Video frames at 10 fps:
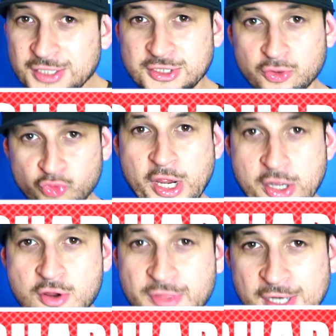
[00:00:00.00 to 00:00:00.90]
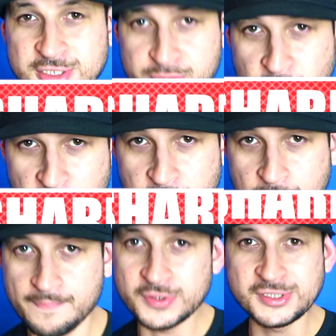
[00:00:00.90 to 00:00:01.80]
to renew their
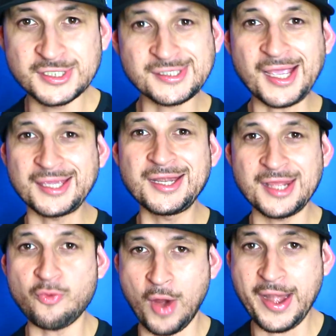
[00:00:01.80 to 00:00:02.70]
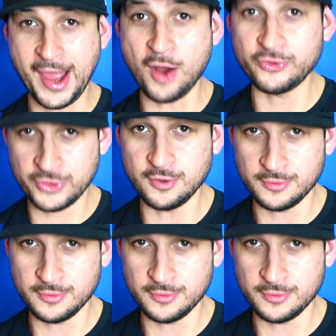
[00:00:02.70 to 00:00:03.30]
spirit just like he did right now with you.